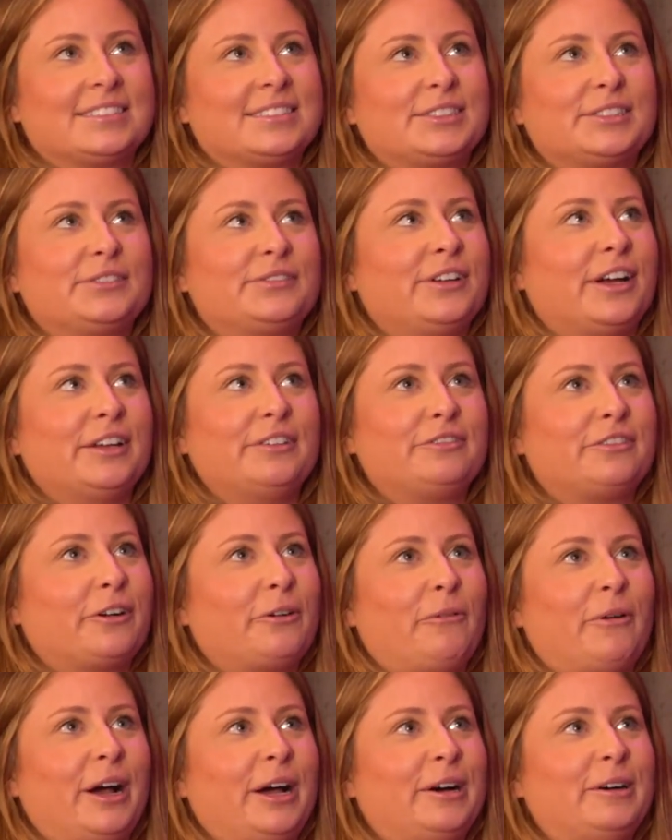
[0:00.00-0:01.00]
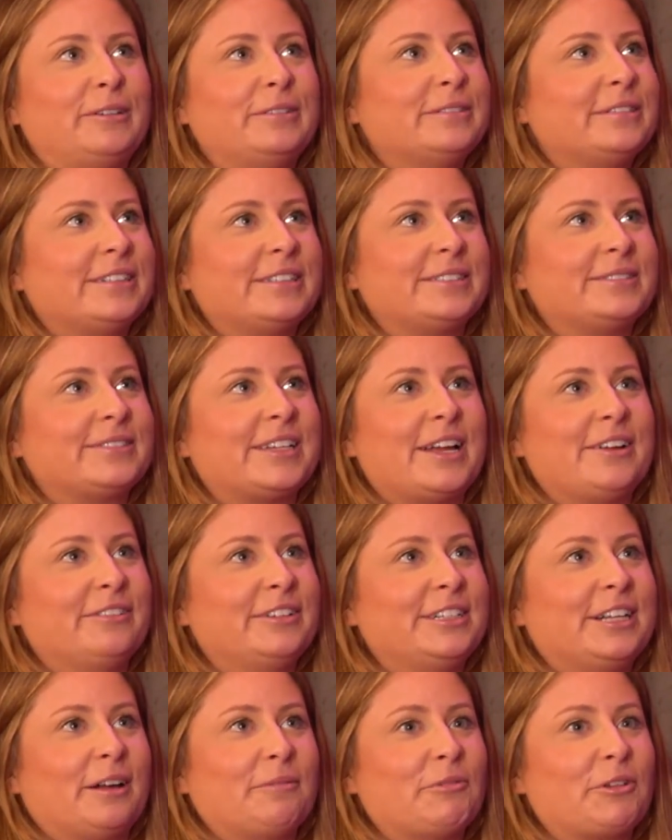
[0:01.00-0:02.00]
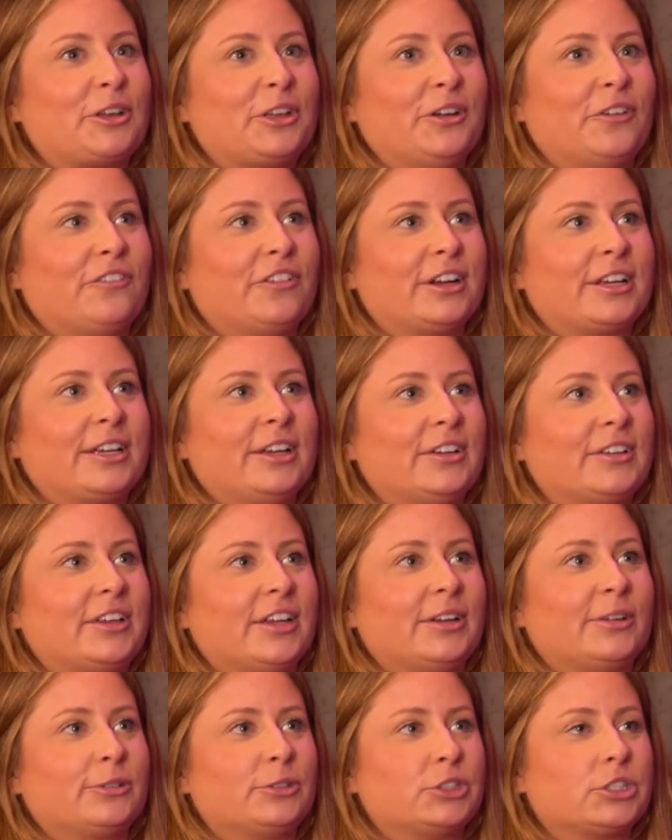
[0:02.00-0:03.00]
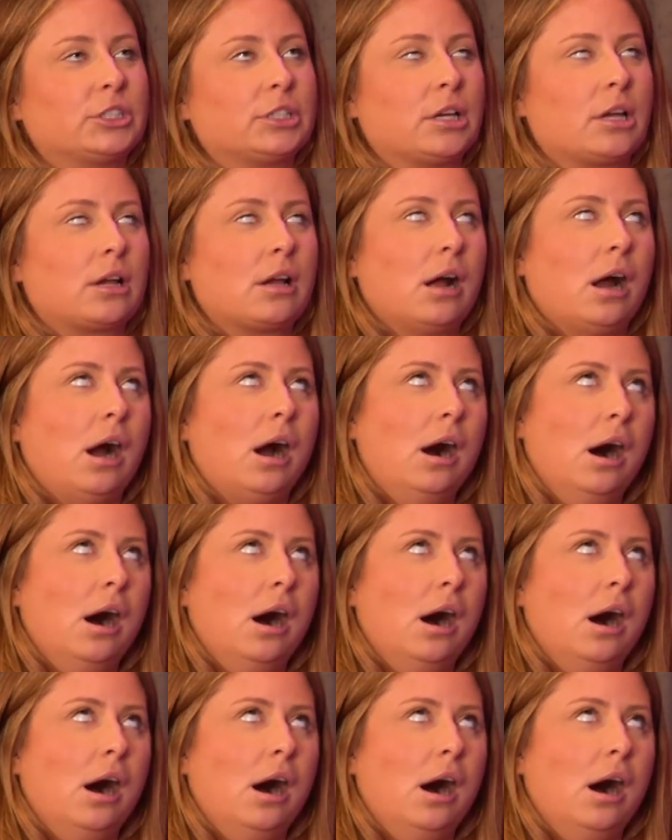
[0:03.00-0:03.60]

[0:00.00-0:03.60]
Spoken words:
it's fine for a while, but every time looking over at Kendall's just like,